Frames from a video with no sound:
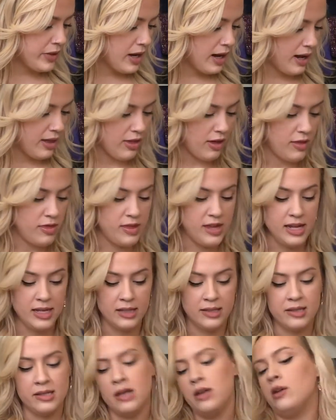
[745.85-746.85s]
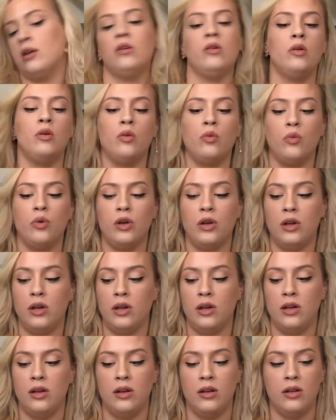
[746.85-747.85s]
I thought these
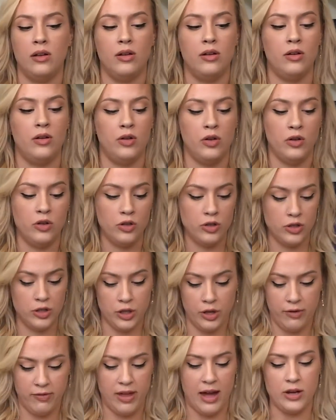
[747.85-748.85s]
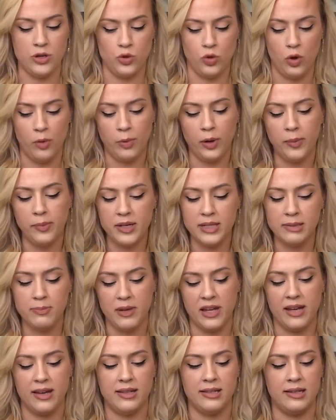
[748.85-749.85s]
would serve that dual purpose
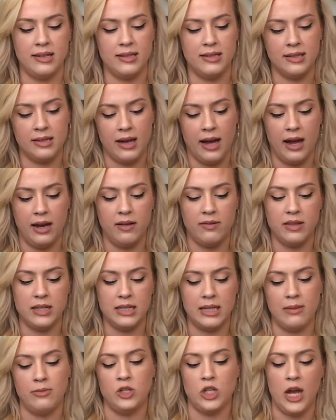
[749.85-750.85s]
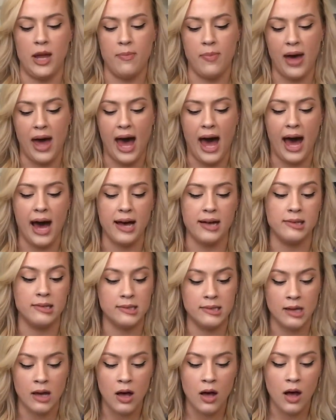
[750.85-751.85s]
because it's kind of the same shape
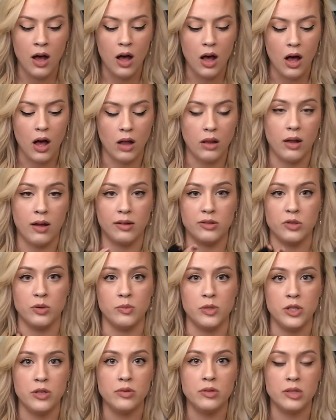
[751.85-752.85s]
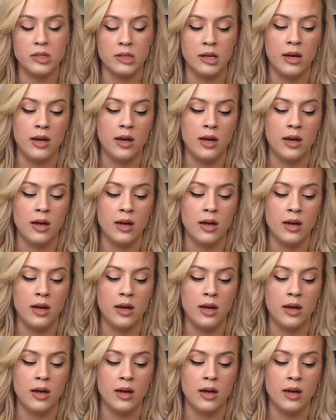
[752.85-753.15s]
as a lot of swimsuits.